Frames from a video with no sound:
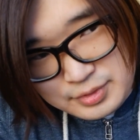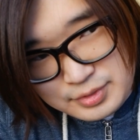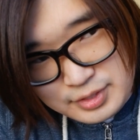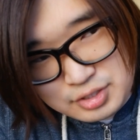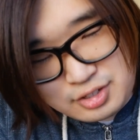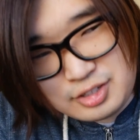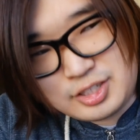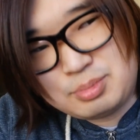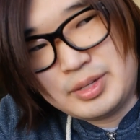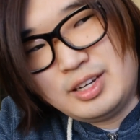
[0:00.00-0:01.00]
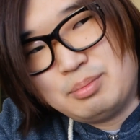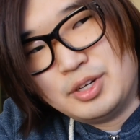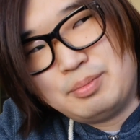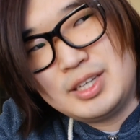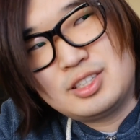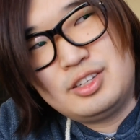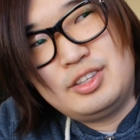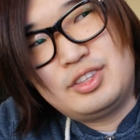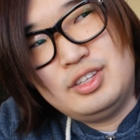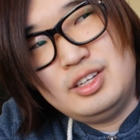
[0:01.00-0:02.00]
it's really hard to explain, but basically
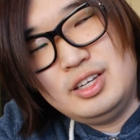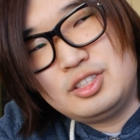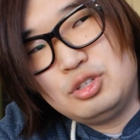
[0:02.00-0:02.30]
it's